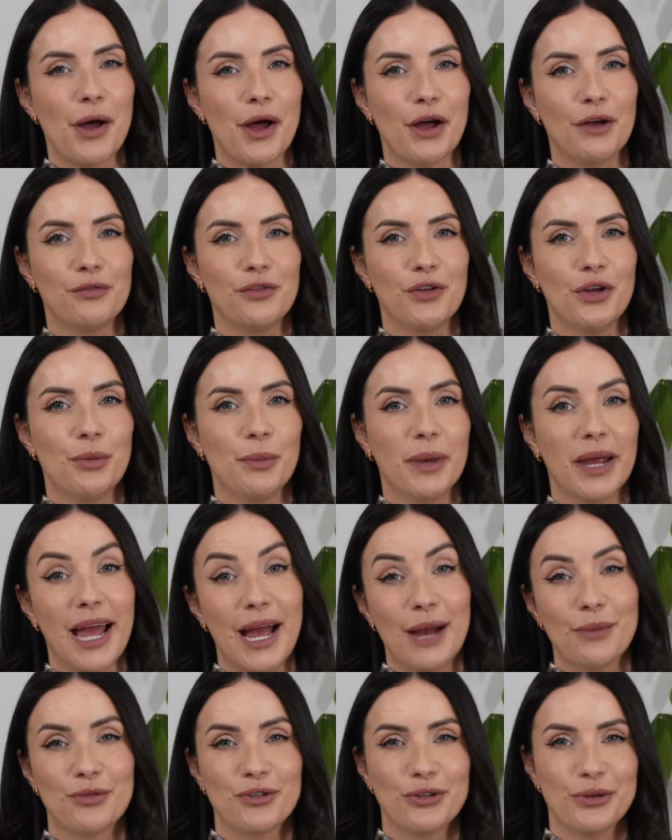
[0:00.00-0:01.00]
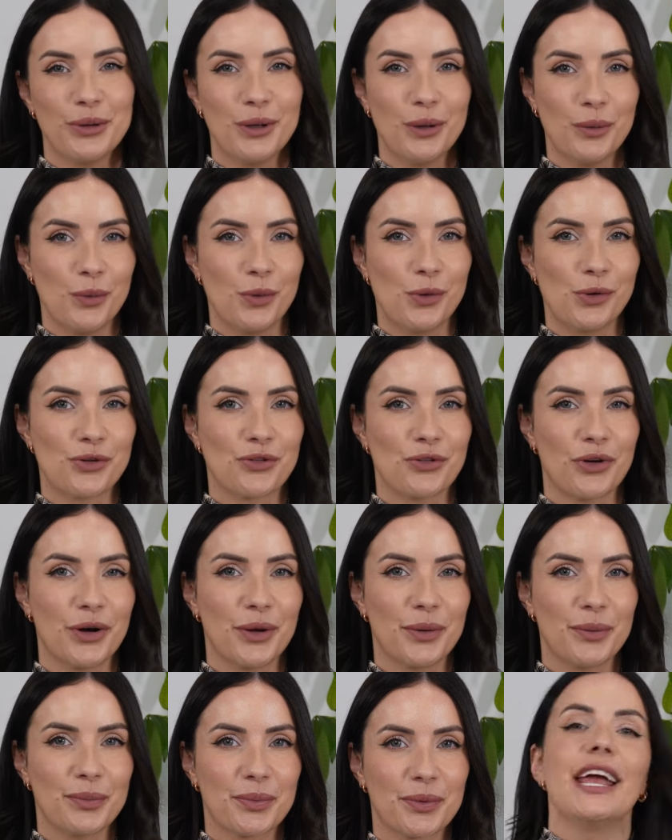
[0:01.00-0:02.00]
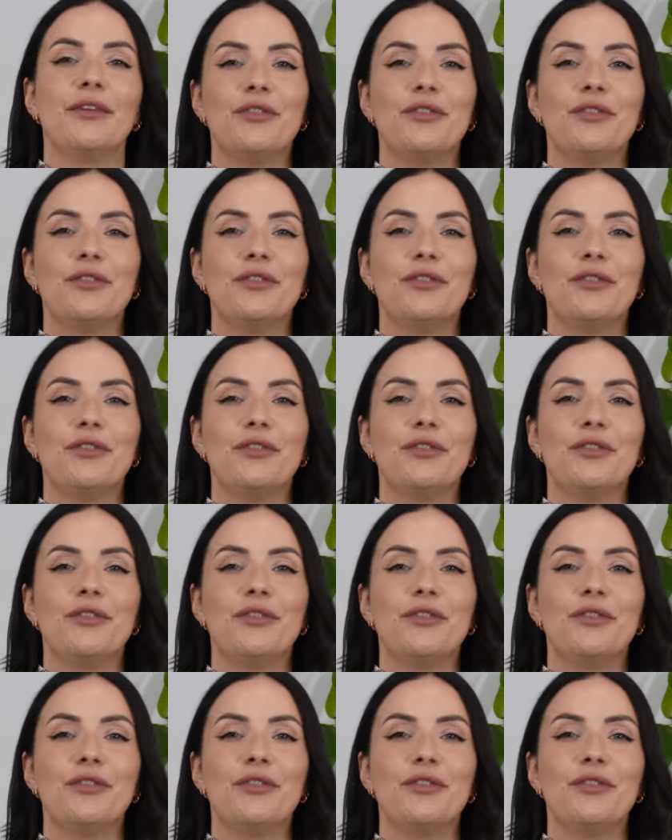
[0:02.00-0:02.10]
perfume capsule wardrobe.